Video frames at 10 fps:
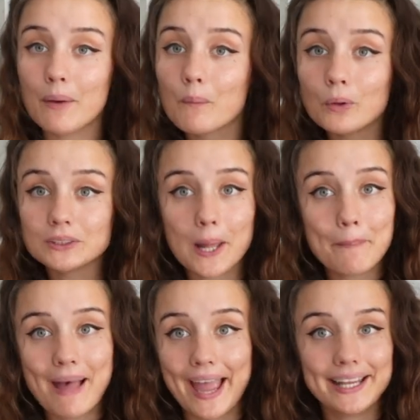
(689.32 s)
It wasn't a
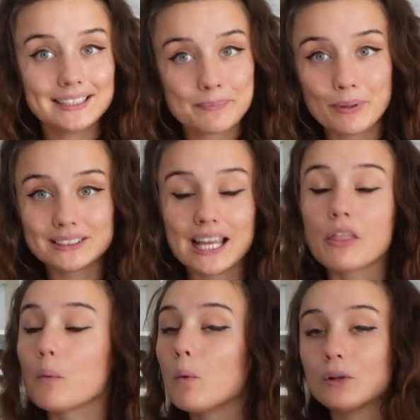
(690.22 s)
pain to put
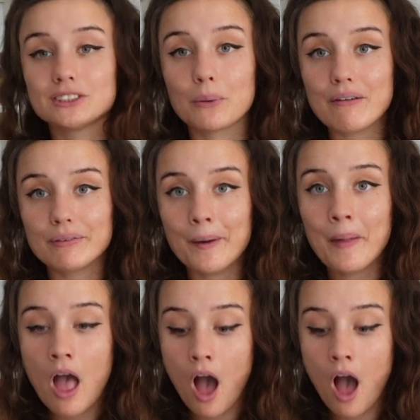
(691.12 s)
together whatsoever.